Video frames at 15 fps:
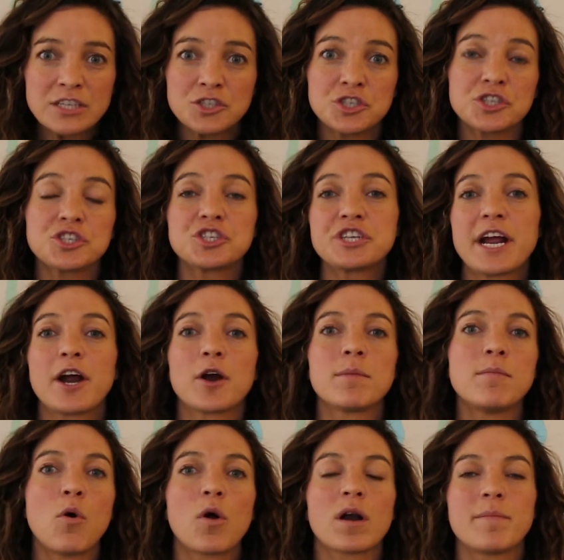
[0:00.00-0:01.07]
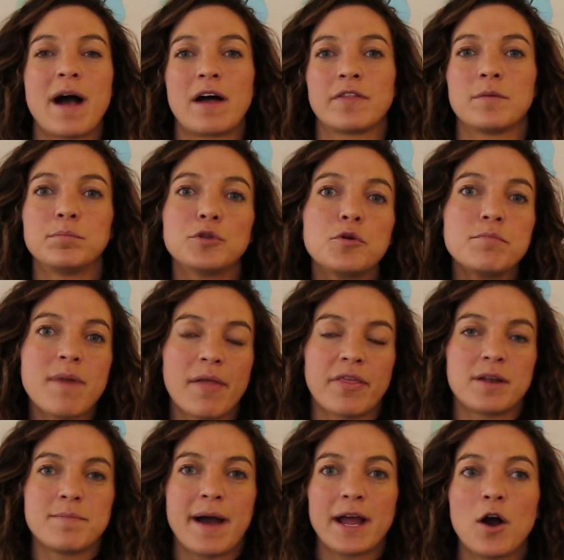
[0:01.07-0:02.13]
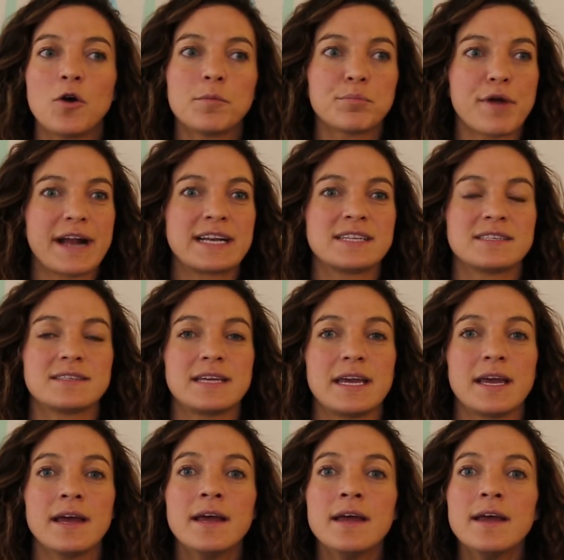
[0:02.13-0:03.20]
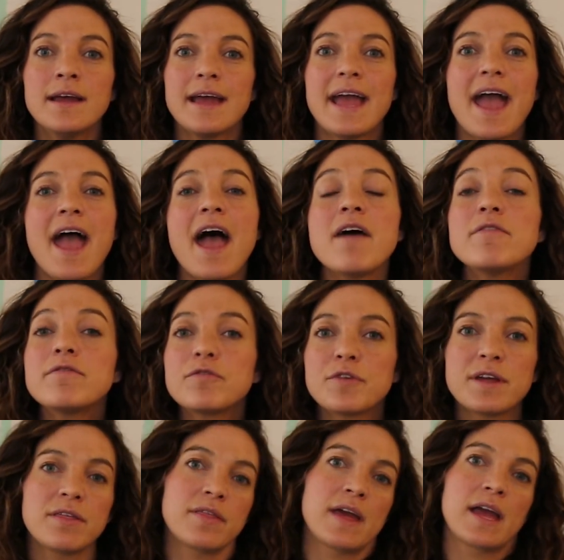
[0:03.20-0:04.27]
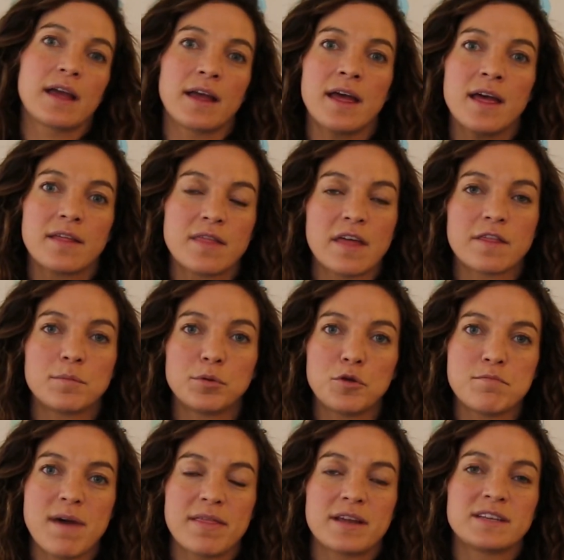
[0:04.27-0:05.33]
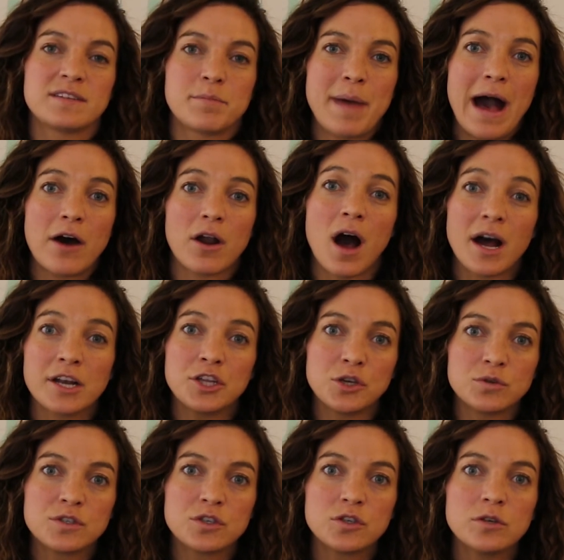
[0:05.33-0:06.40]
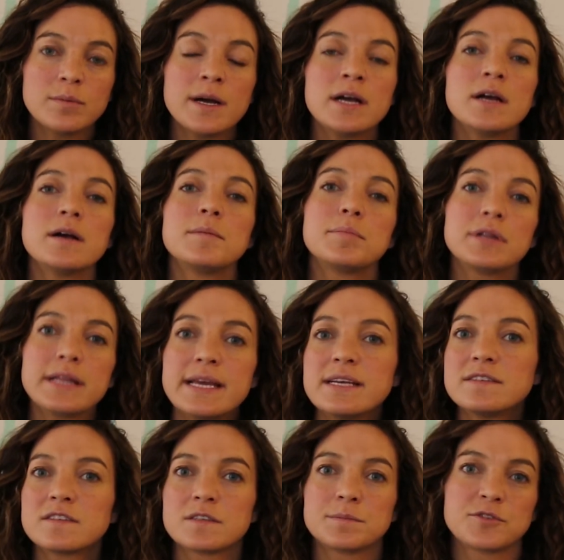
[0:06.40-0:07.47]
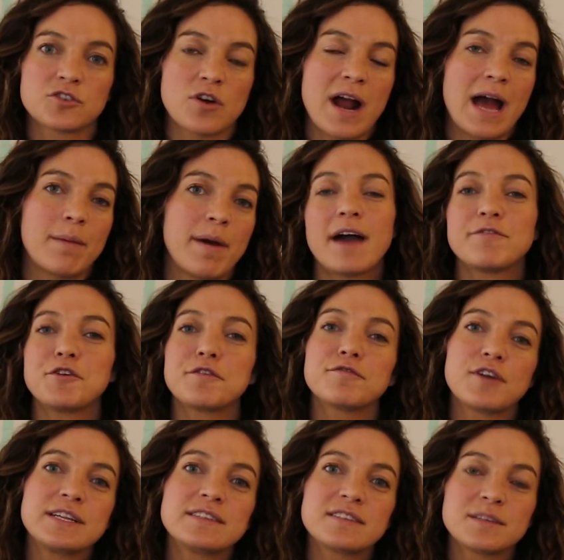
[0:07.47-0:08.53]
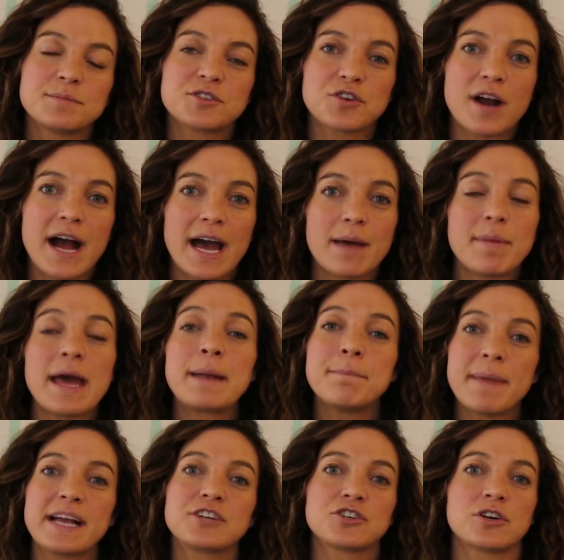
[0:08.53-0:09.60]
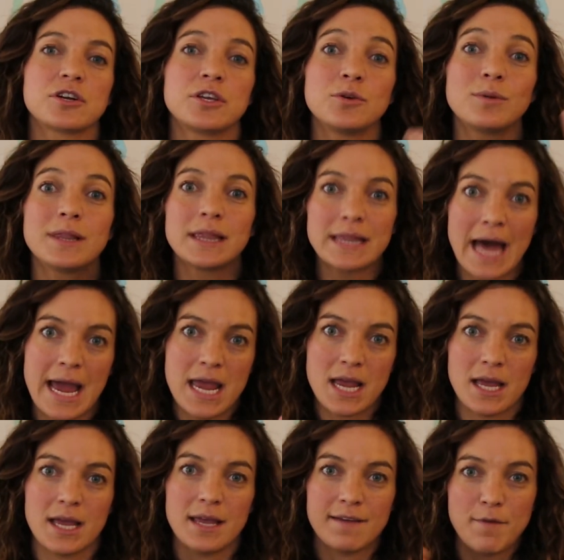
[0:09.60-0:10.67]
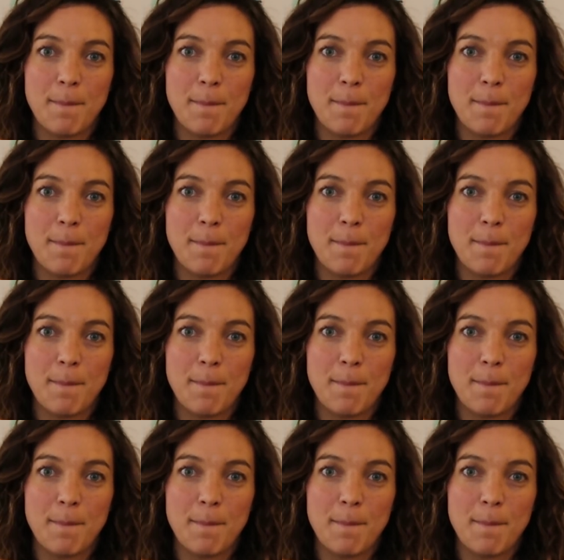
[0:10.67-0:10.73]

to share more about the Bloom Method, my own pregnancy, everything that the Bloom Method is about on YouTube, please subscribe, have your friends subscribe, and make sure you give